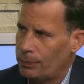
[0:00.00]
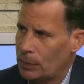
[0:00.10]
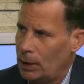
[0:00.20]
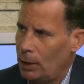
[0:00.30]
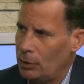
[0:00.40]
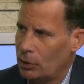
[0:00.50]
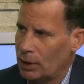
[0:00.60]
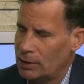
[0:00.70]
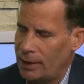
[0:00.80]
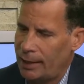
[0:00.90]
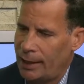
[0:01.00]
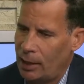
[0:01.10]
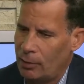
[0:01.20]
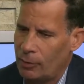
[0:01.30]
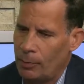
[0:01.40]
you know, and you're going to take
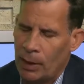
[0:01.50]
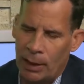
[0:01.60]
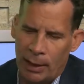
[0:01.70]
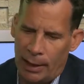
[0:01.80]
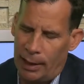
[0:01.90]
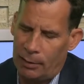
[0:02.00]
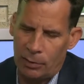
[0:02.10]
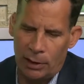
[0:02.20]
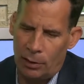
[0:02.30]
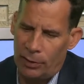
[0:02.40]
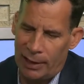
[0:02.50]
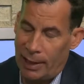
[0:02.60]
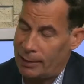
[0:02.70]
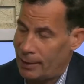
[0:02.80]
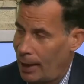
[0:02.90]
care of them. And, you know, the
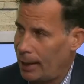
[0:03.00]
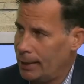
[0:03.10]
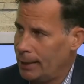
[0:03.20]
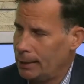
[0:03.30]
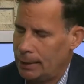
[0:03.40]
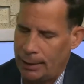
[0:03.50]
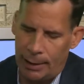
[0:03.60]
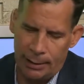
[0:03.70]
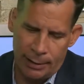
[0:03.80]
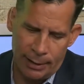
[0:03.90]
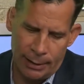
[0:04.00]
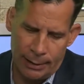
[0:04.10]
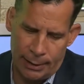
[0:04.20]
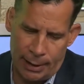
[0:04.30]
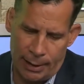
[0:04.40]
anxiety and
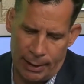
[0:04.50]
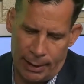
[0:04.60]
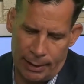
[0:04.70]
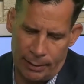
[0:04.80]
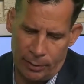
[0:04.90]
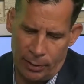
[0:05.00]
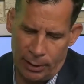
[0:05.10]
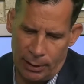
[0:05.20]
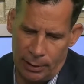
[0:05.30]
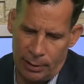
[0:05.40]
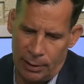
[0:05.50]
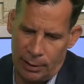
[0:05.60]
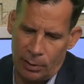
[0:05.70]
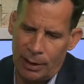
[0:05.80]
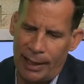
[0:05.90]
the
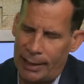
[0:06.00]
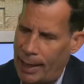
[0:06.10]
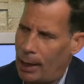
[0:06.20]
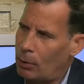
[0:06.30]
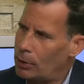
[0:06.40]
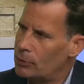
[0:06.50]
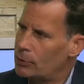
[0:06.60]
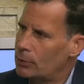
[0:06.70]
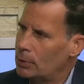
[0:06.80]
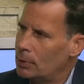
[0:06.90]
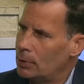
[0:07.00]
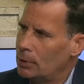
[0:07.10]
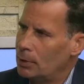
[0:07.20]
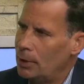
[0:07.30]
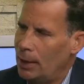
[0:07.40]
late hours
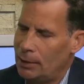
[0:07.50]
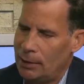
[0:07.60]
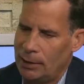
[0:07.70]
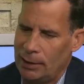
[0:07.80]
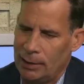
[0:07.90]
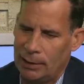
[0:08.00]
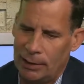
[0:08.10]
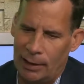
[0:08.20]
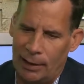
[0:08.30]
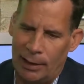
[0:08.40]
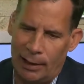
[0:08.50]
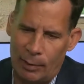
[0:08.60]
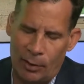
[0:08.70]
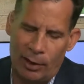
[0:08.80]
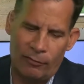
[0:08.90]
and
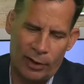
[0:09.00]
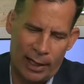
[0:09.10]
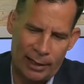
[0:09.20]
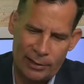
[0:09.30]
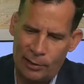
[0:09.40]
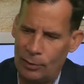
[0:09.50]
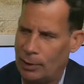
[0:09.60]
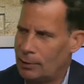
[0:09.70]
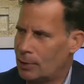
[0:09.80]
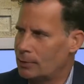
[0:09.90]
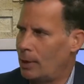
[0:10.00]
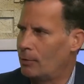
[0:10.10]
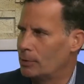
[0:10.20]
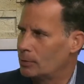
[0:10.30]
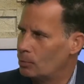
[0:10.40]
oh, I forgot to do this because I
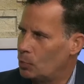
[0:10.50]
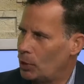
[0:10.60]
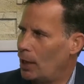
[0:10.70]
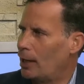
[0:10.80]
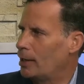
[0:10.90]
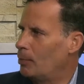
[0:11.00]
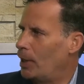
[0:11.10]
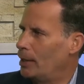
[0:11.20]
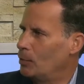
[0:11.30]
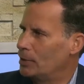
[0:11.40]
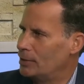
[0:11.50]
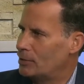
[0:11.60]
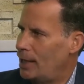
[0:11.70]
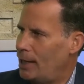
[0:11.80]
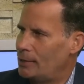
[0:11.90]
was preoccupied with this
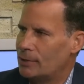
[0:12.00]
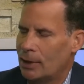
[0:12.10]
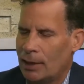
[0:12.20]
case,